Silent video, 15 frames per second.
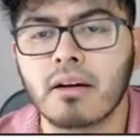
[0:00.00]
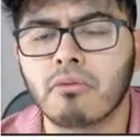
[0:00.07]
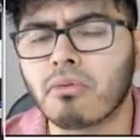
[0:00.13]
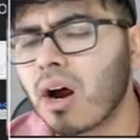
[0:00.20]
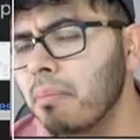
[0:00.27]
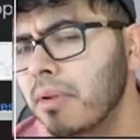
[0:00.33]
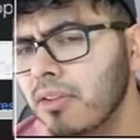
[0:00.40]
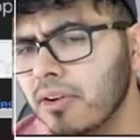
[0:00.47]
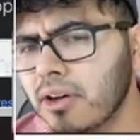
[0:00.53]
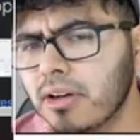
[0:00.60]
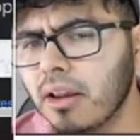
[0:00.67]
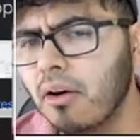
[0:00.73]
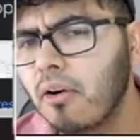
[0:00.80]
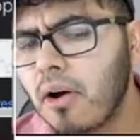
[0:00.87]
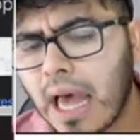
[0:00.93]

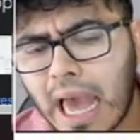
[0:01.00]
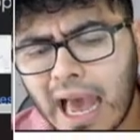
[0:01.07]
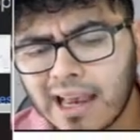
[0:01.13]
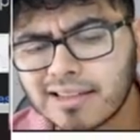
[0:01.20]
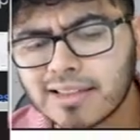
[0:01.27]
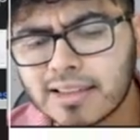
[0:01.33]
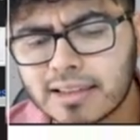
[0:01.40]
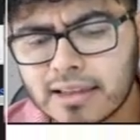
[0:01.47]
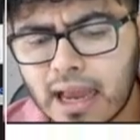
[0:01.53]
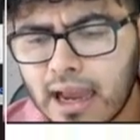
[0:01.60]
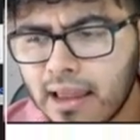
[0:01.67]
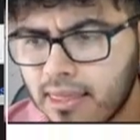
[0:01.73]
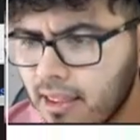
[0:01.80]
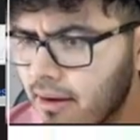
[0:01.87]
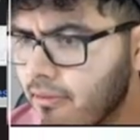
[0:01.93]
Robinhood has,
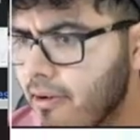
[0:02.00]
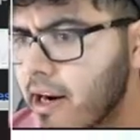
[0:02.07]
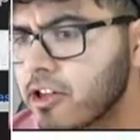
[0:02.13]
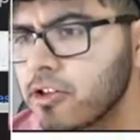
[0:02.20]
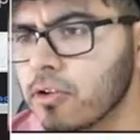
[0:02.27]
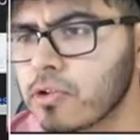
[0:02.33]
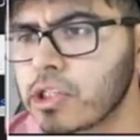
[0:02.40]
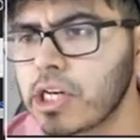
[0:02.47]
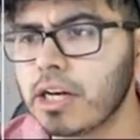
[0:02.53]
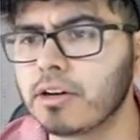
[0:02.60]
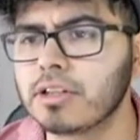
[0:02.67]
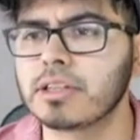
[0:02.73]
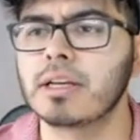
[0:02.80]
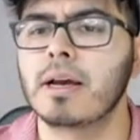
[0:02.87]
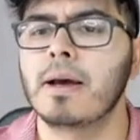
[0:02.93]
I think, fractional
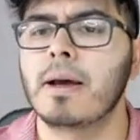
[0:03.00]
shares.